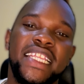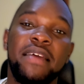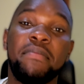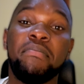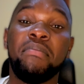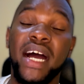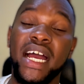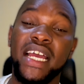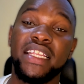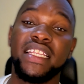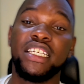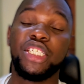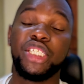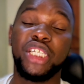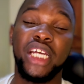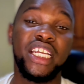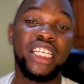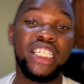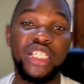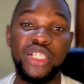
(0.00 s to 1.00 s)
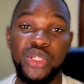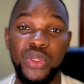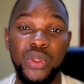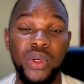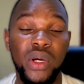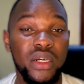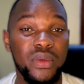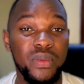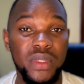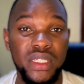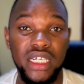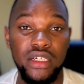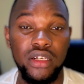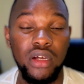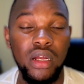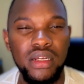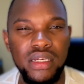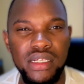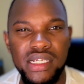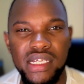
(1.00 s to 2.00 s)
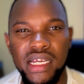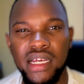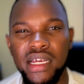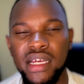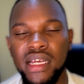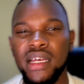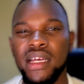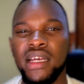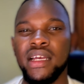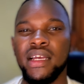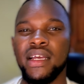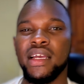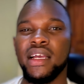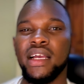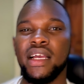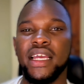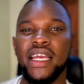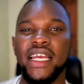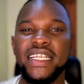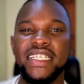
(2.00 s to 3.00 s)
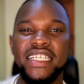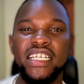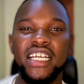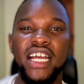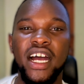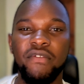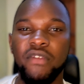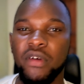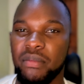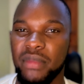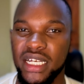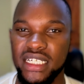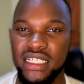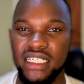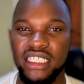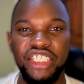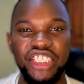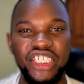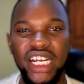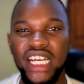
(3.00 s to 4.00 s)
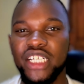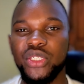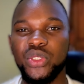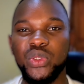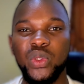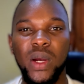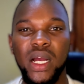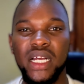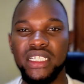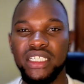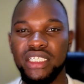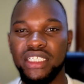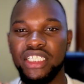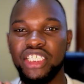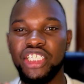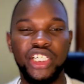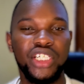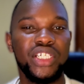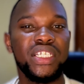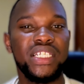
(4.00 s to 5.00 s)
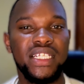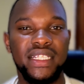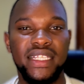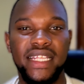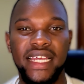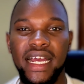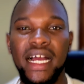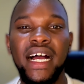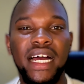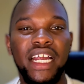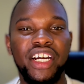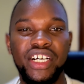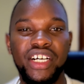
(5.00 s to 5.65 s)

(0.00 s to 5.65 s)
They buy the Chinese yuan with the dollars. It's governments trying to adjust their